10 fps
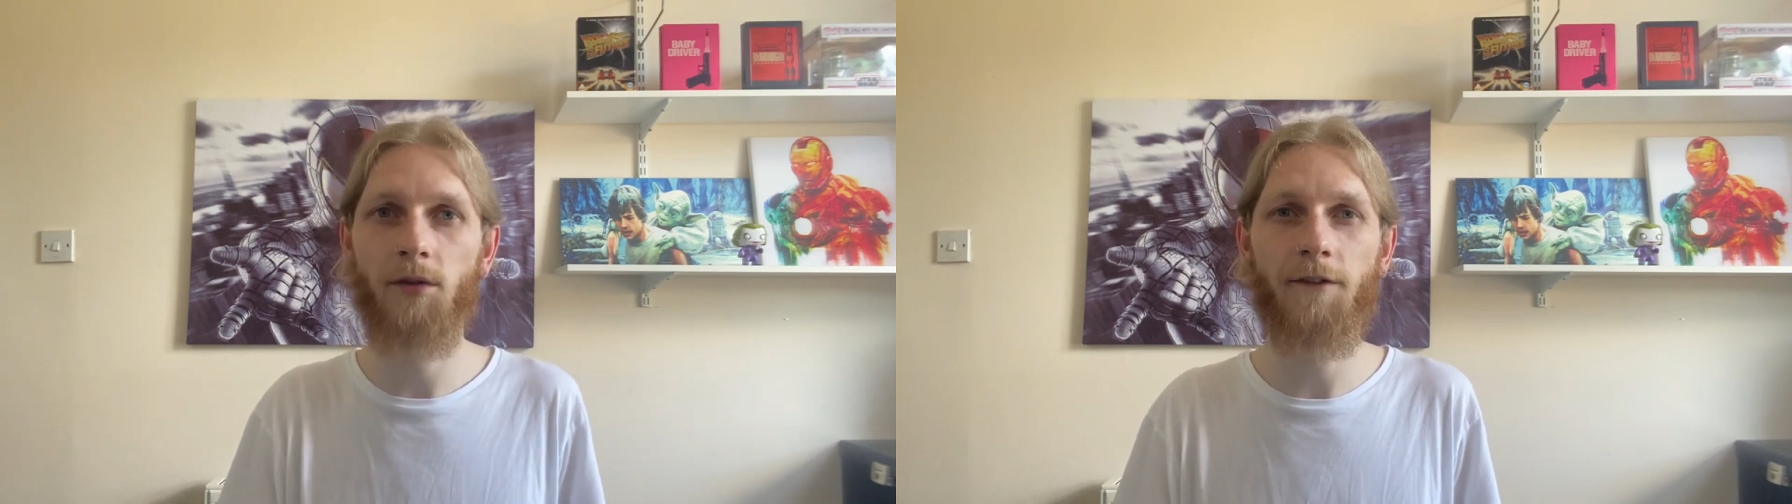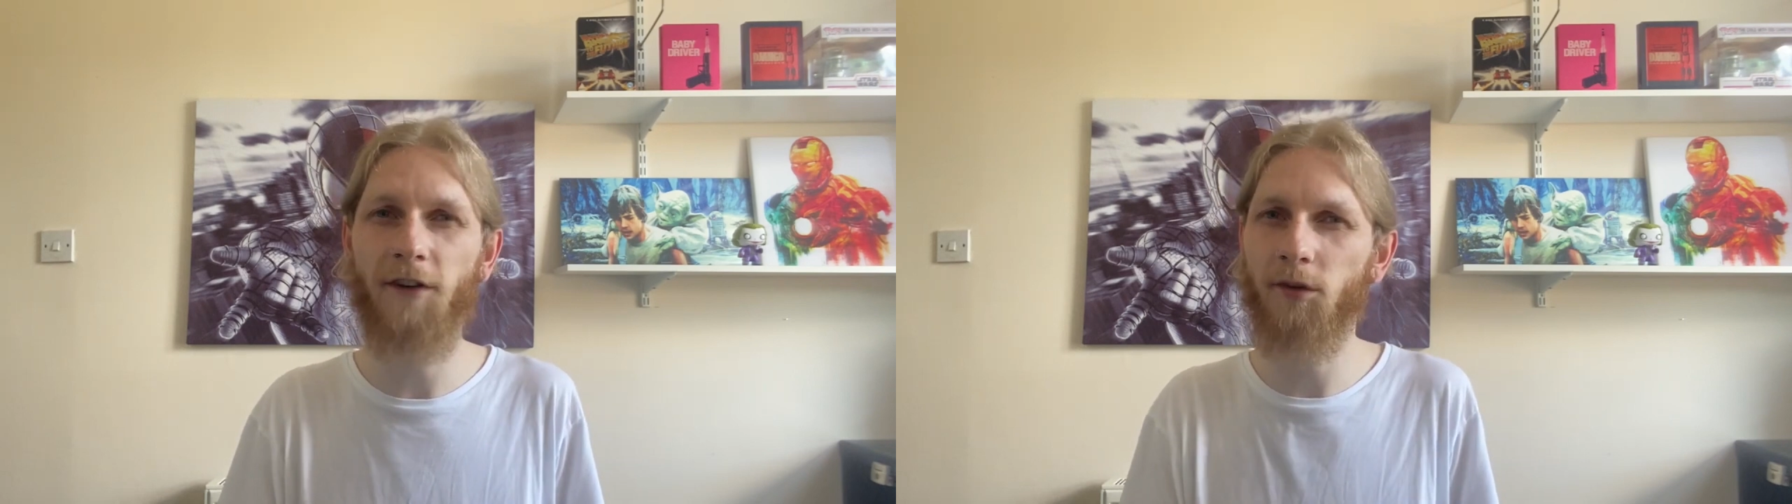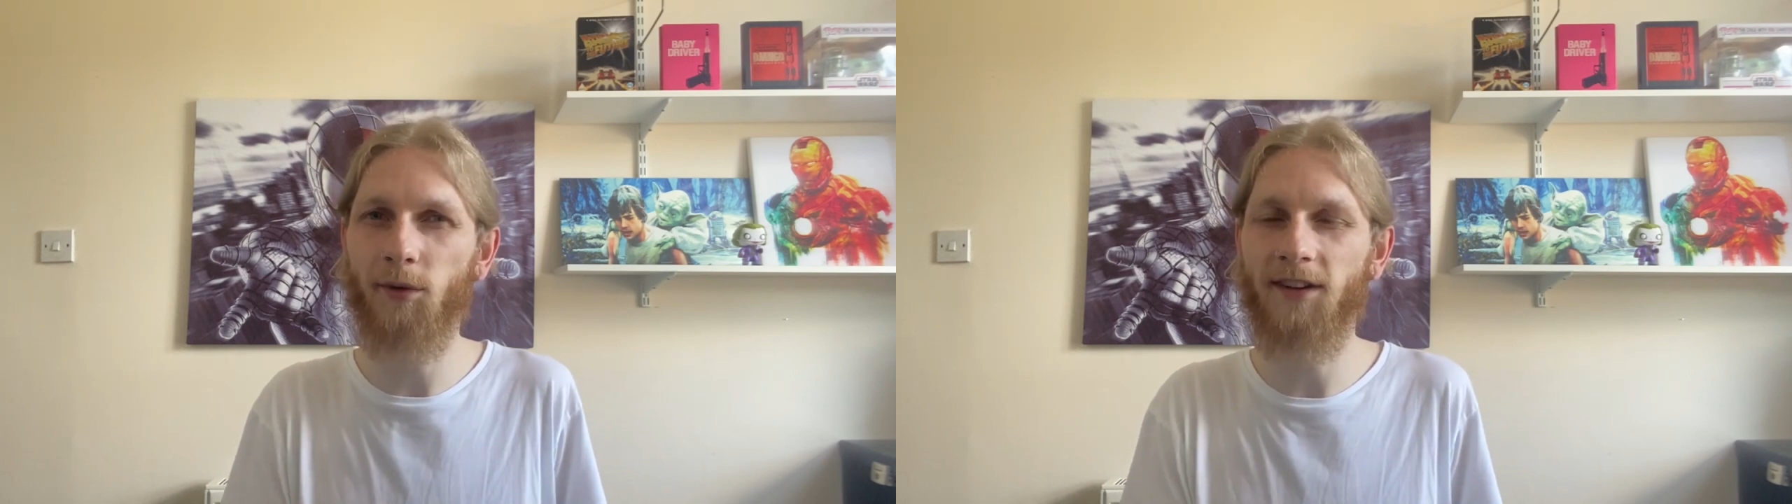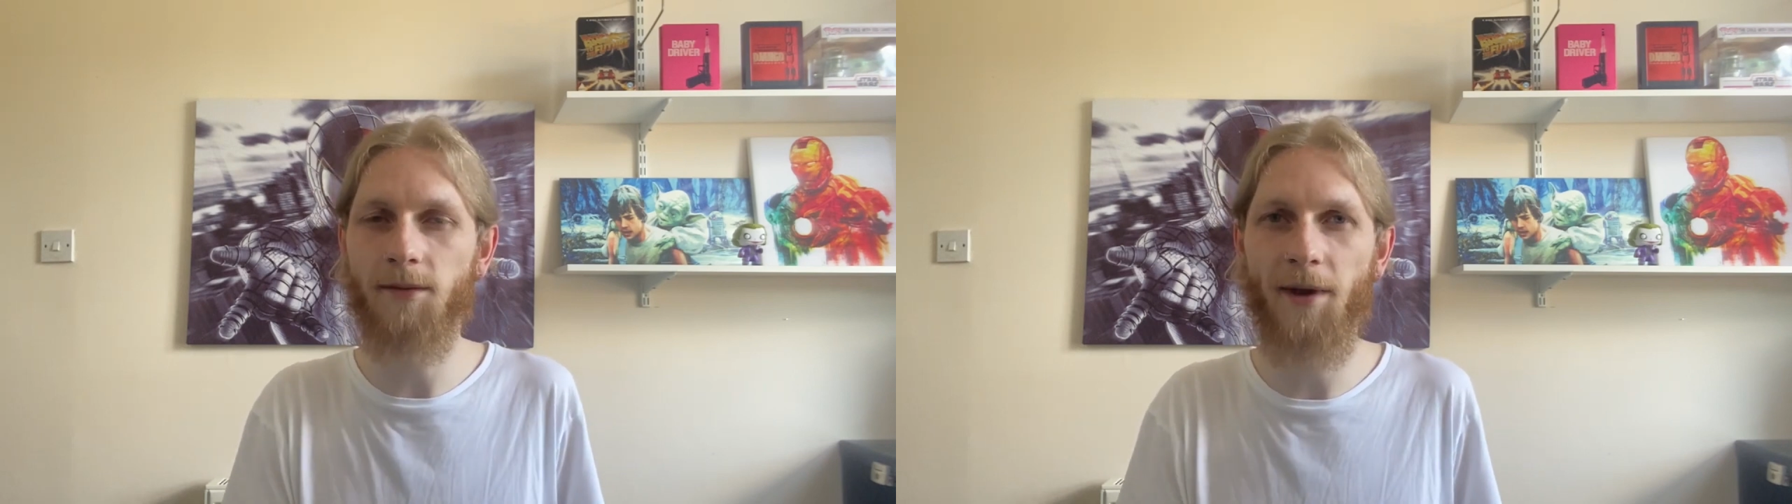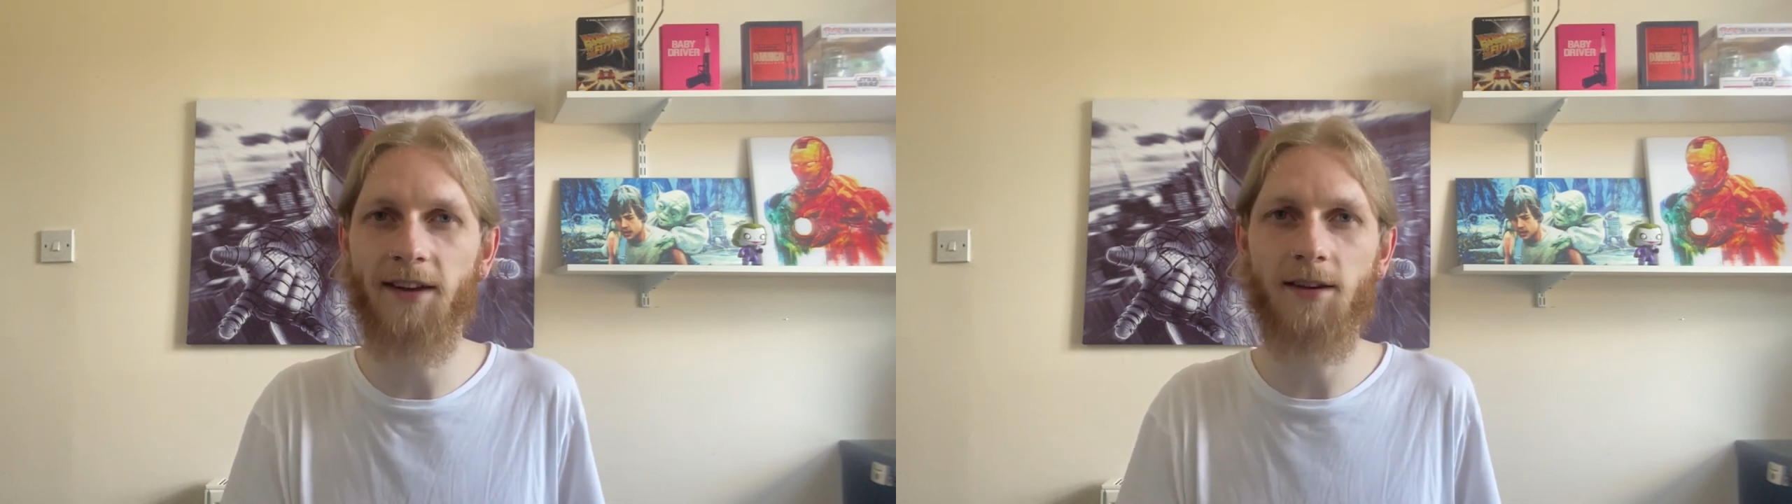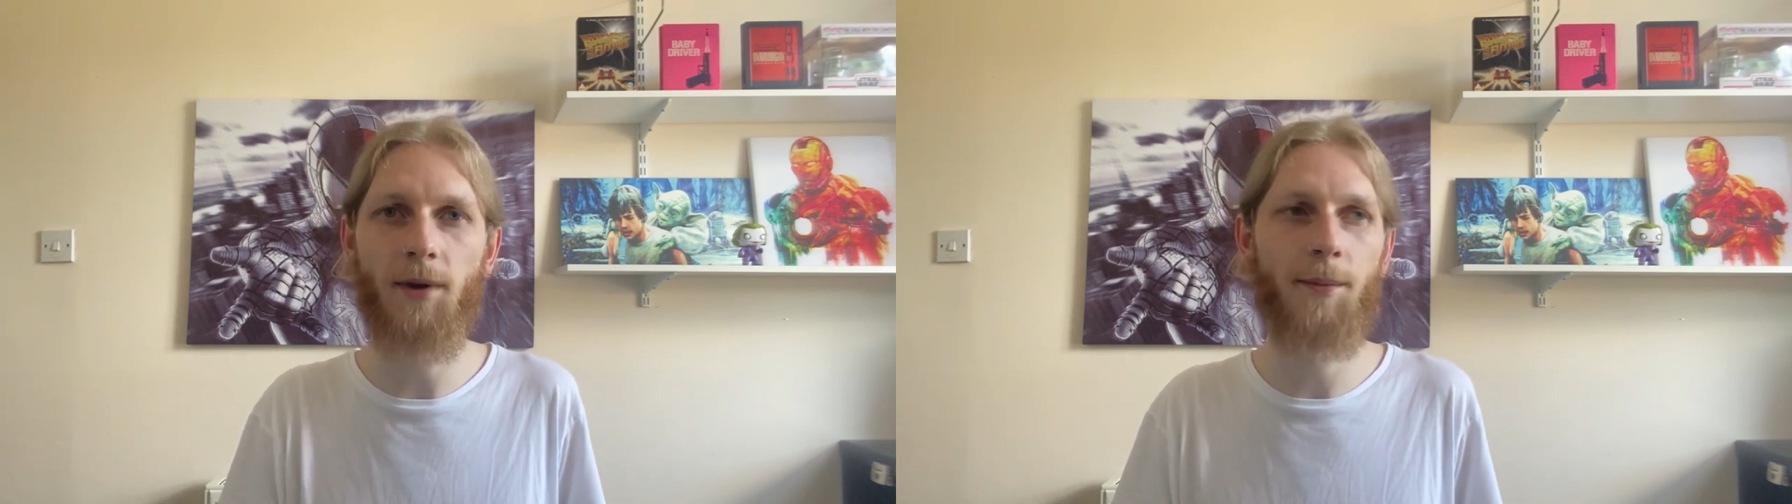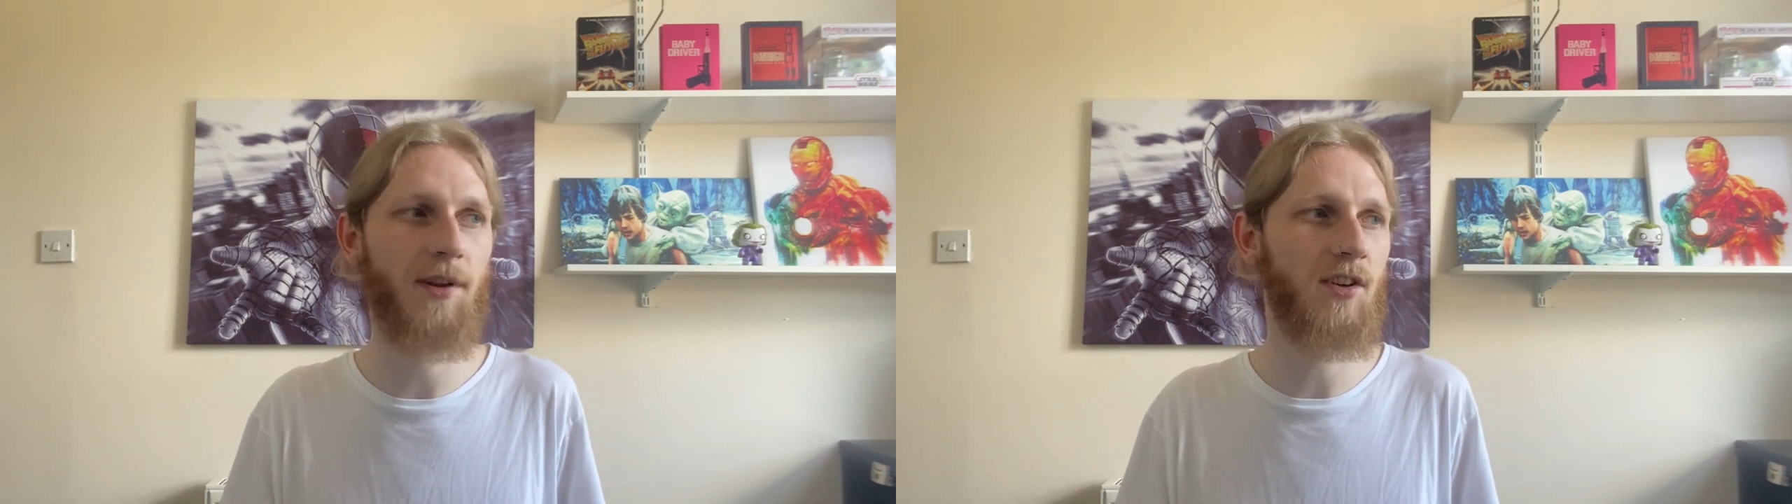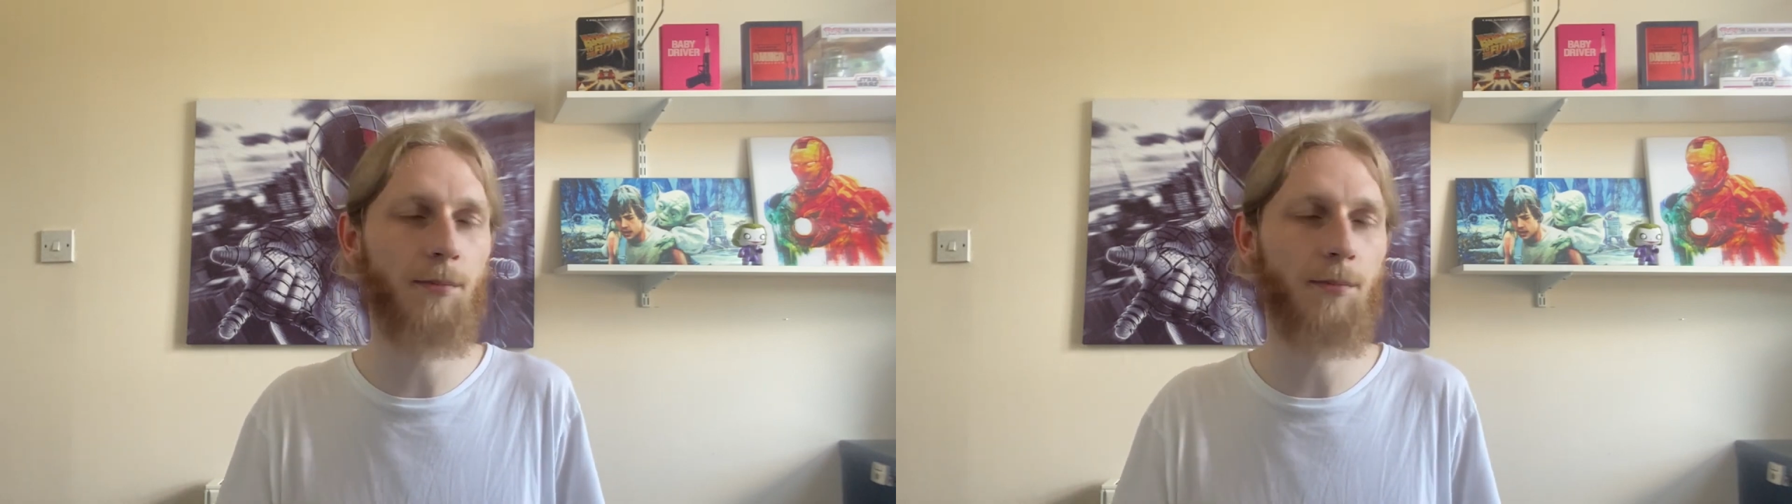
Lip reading: The first one is the best in my opinion,